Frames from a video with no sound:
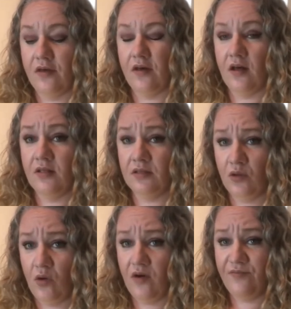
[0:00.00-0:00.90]

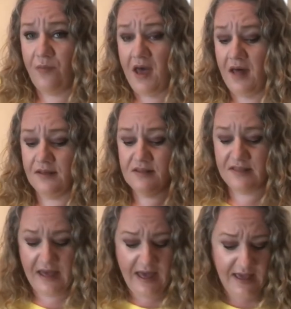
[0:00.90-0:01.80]
of palettes
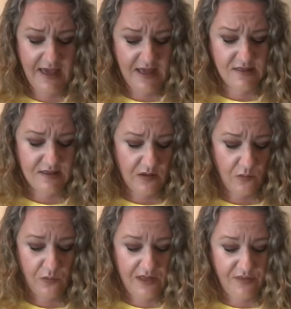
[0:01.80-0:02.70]
that I end up
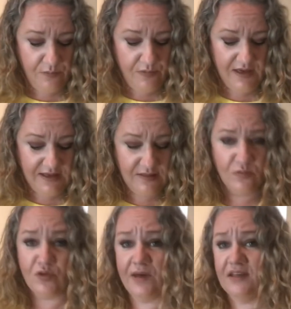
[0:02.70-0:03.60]
with buying them
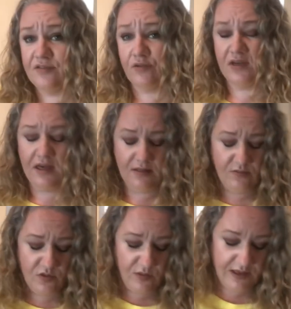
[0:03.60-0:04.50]
twice or getting them
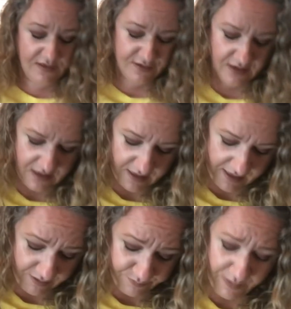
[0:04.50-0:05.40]
twice.
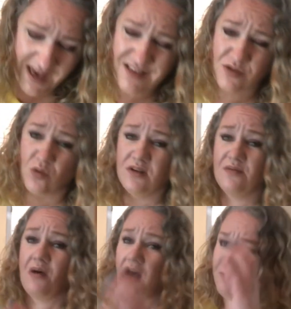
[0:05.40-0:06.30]
I've passed on
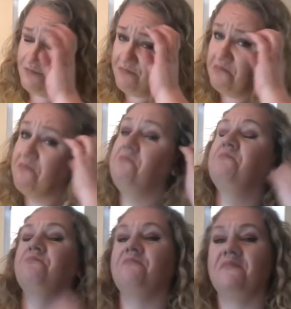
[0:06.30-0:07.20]

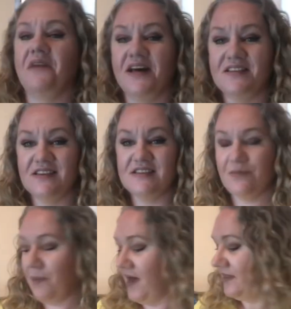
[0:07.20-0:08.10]
masses of
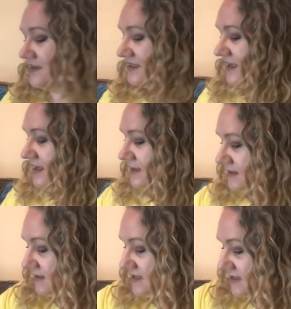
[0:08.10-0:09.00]
palettes to
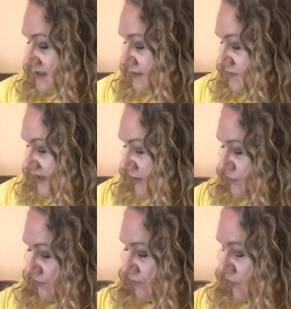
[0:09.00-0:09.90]
Lisa's
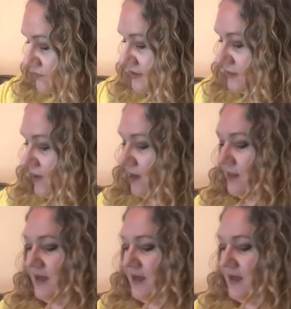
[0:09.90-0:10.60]
subscription box as well.